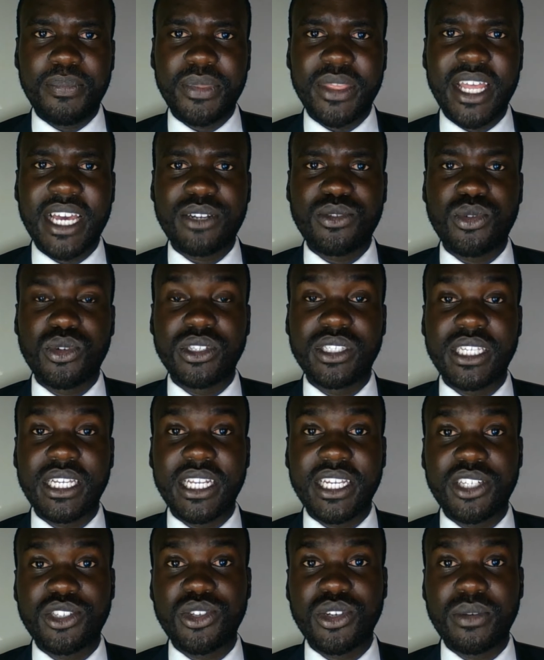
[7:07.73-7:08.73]
That was
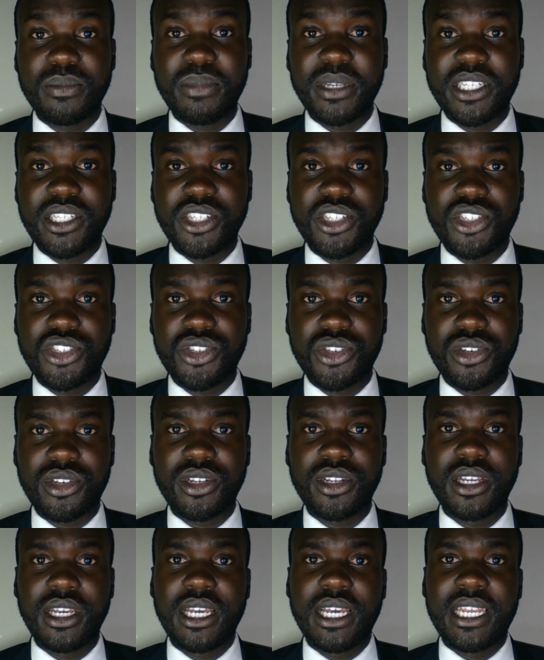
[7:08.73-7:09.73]
election
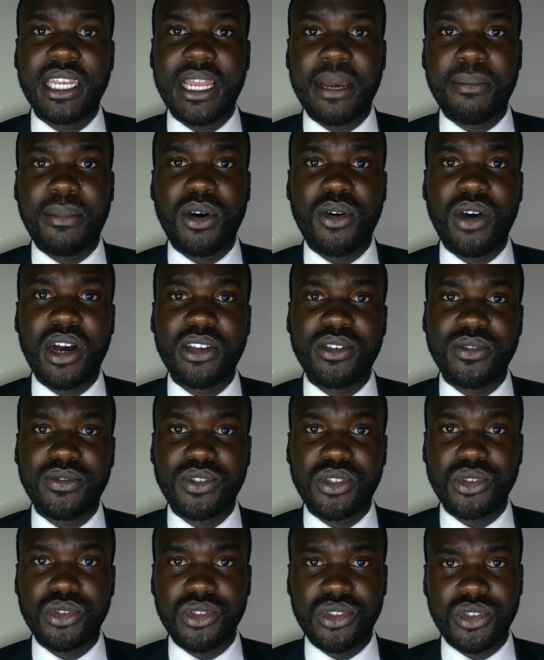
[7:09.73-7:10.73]
petition number 1 of
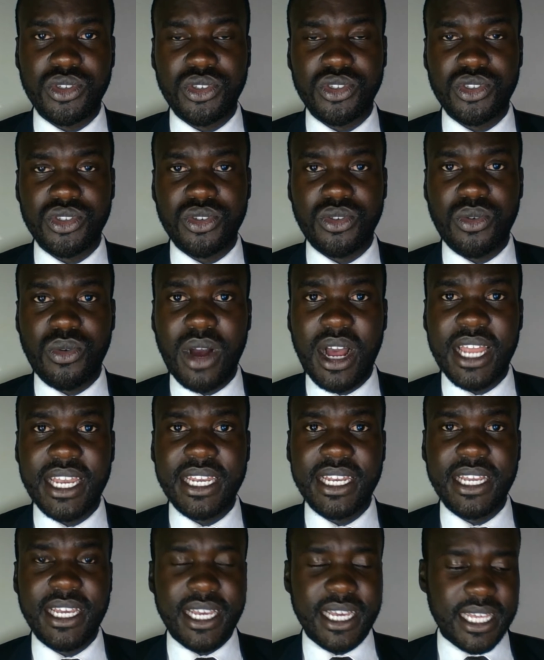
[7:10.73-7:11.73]

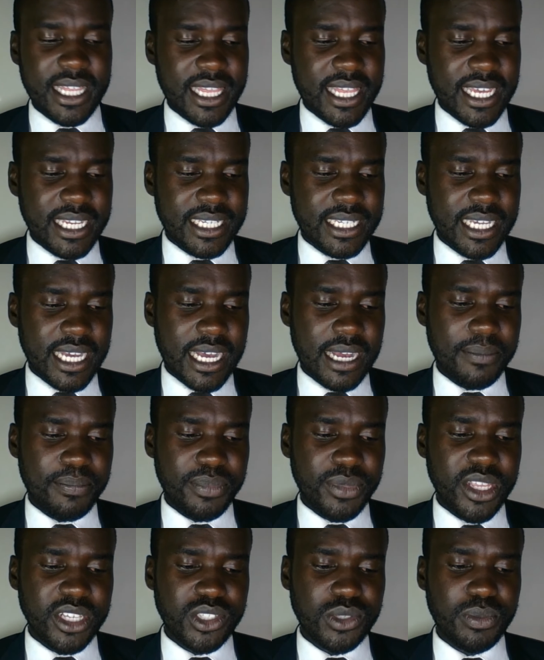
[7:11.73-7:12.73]
2001, that
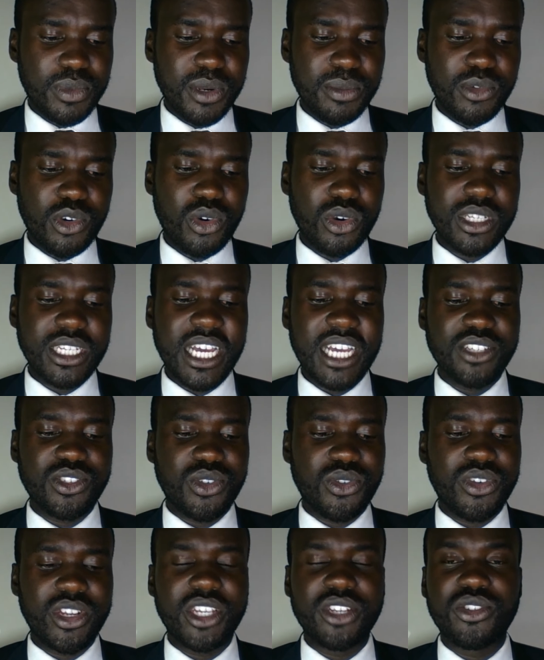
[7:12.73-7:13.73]
the Supreme Court has
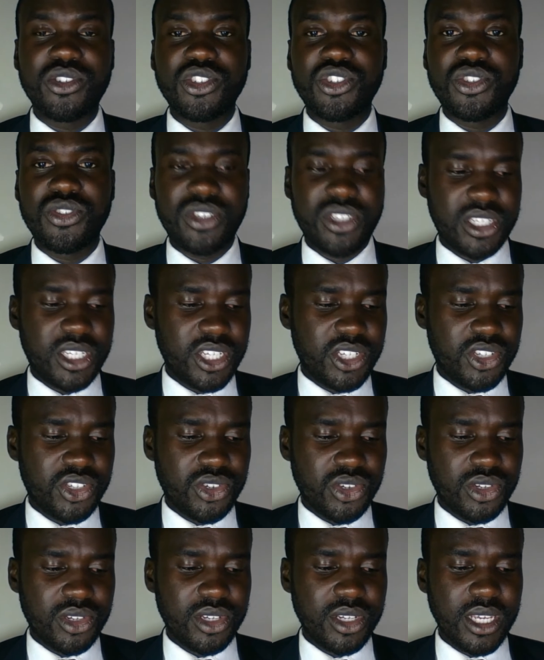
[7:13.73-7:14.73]
original
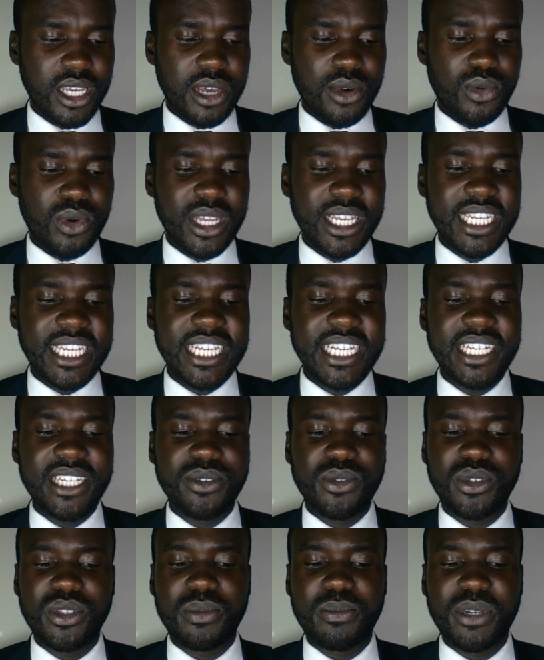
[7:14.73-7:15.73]
jurisdiction when
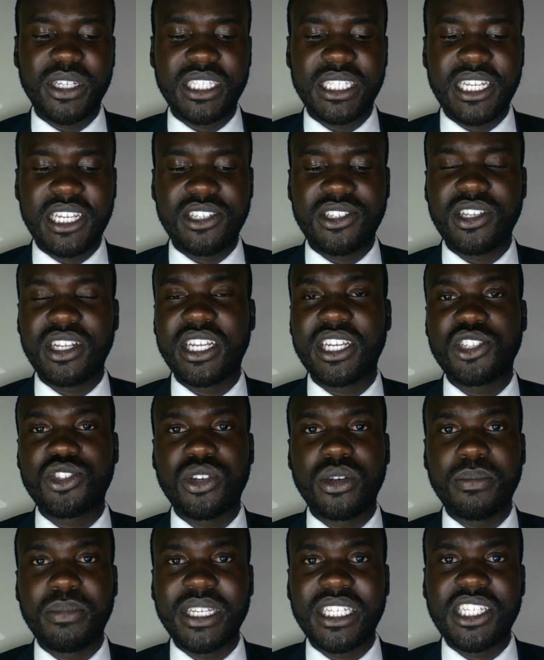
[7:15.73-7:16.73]
dealing with presidential
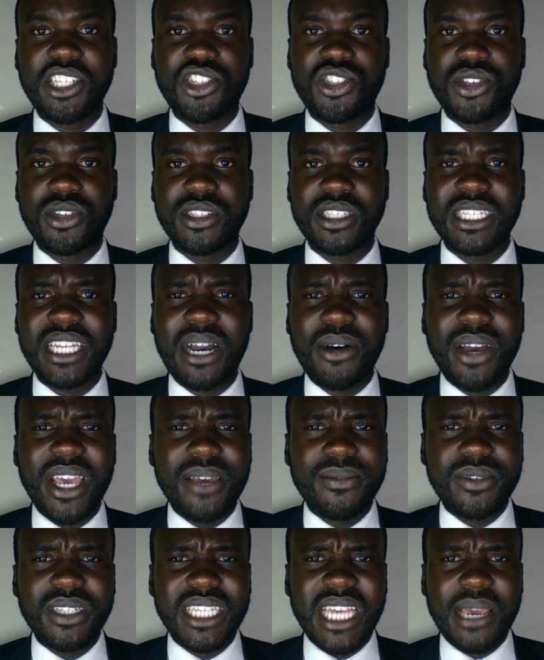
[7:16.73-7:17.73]
election petitions. Now,
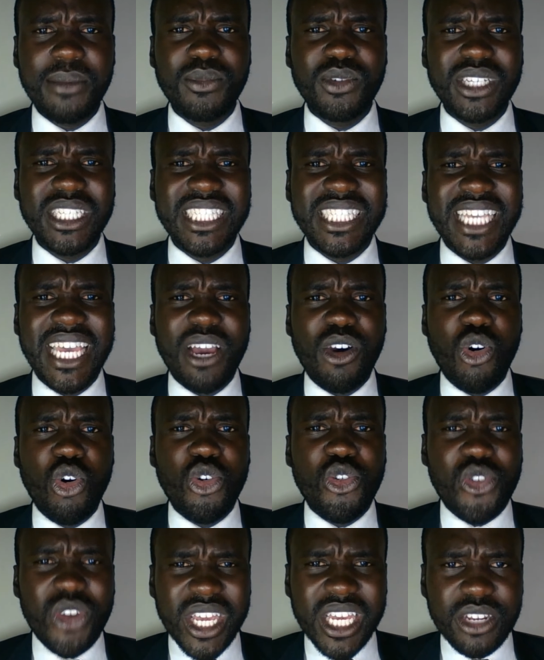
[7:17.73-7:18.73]
every time we say
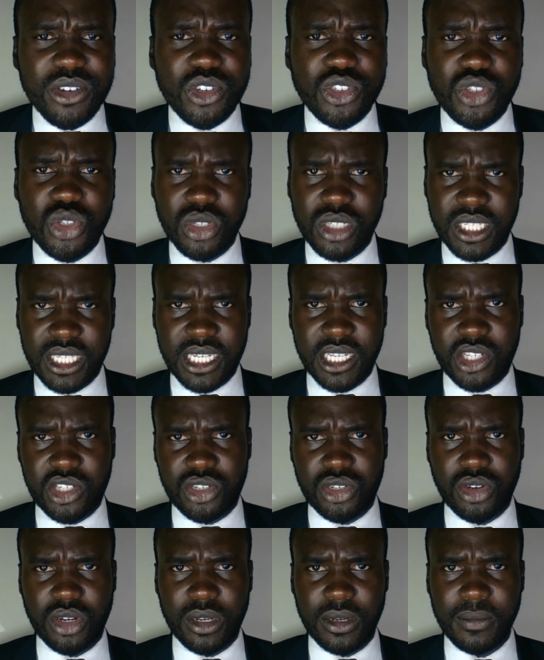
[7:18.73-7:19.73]
original
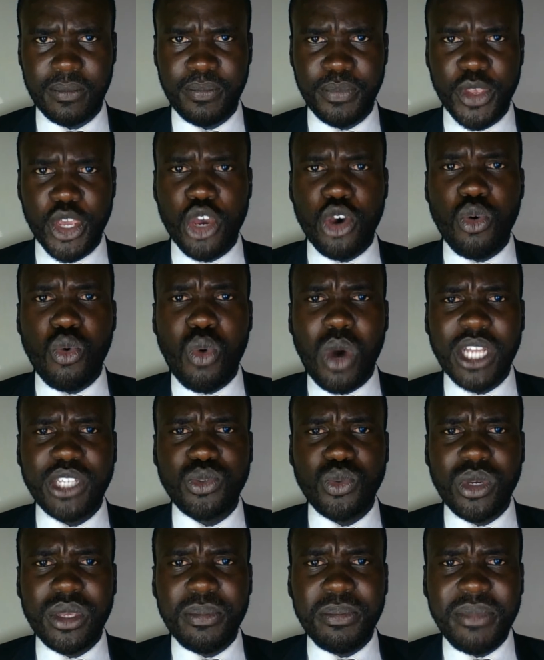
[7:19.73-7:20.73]
jurisdiction, what
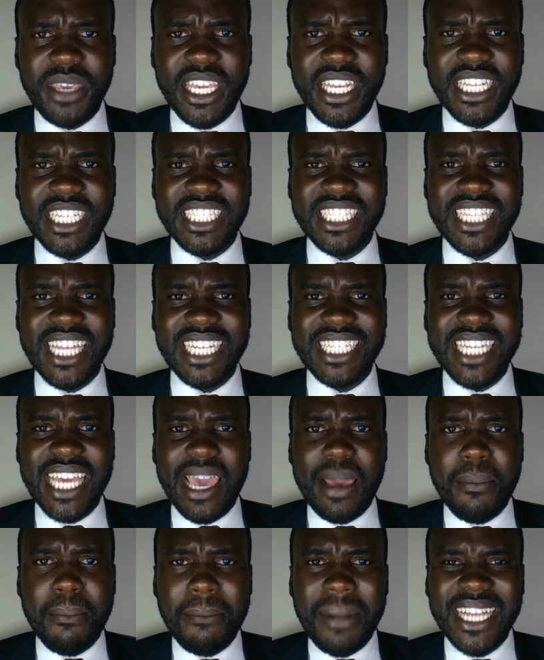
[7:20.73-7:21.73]
we mean is that
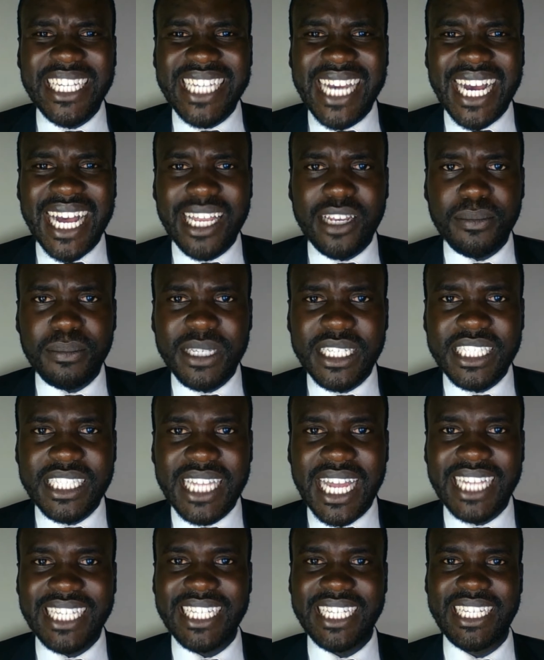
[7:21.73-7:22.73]
a matter can be
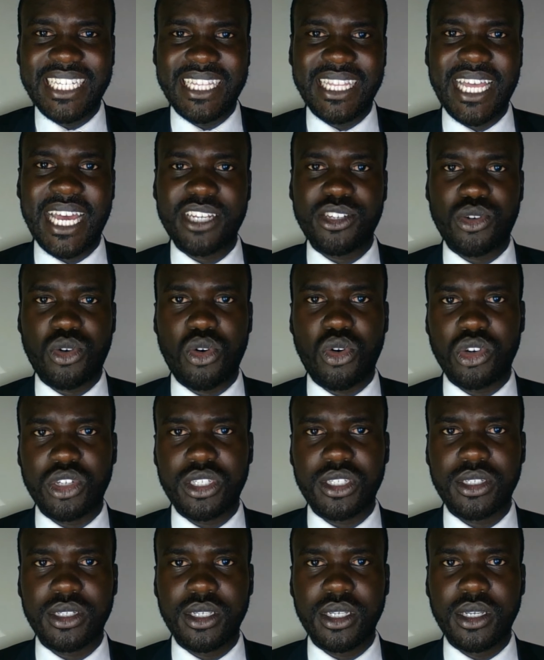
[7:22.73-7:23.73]
started in that
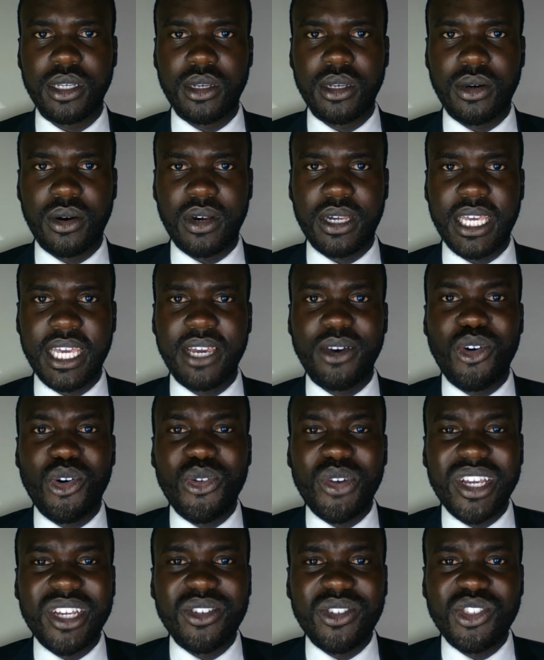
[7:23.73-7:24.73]
court. Okay,
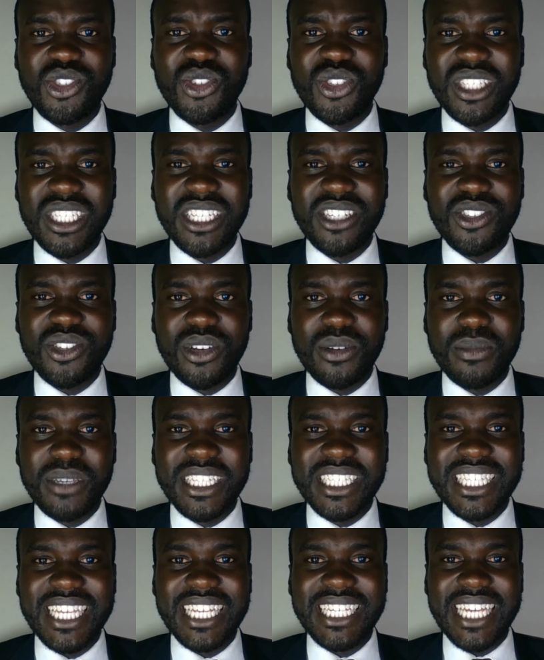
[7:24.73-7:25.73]
original jurisdiction
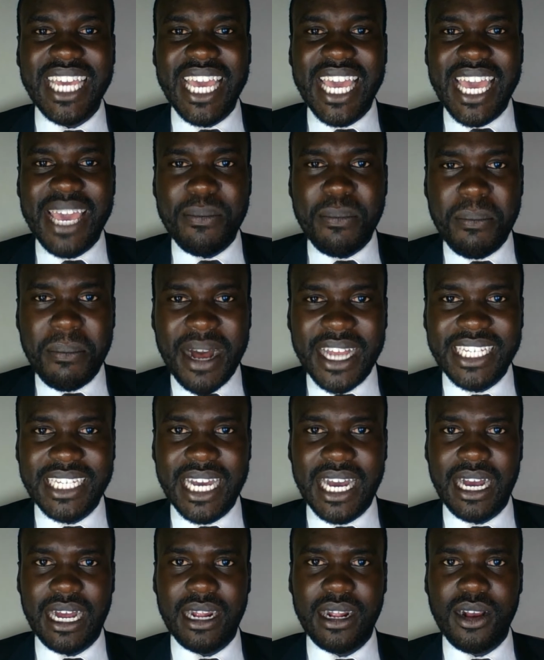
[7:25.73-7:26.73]
means that a
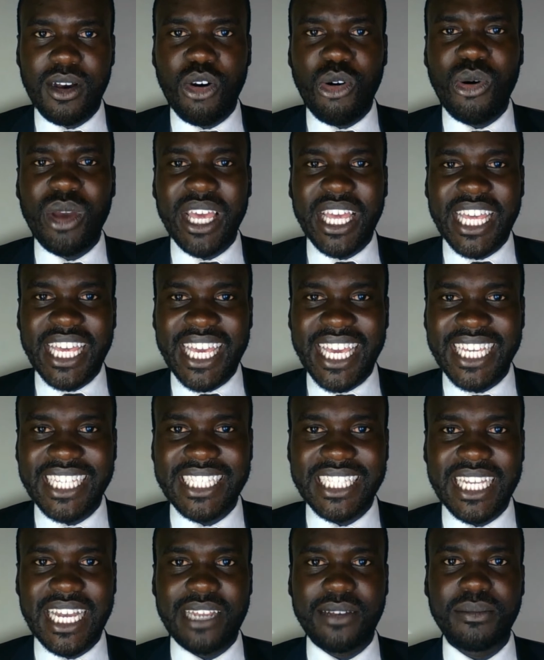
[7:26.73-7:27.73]
matter or a
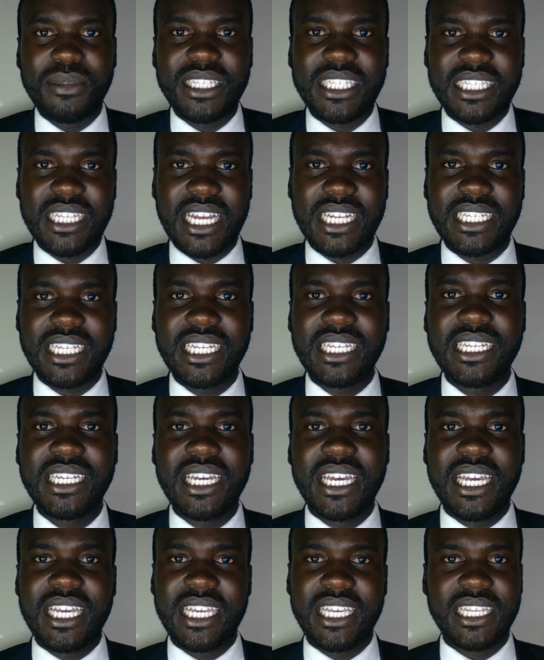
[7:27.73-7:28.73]
case can be started
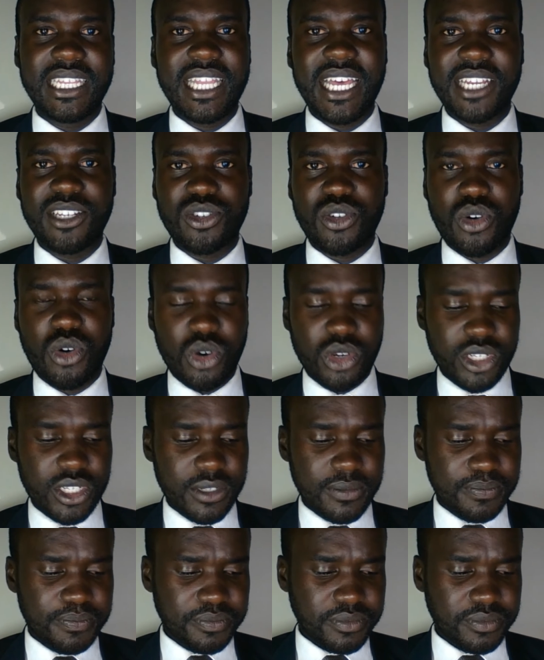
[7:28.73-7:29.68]
in that court.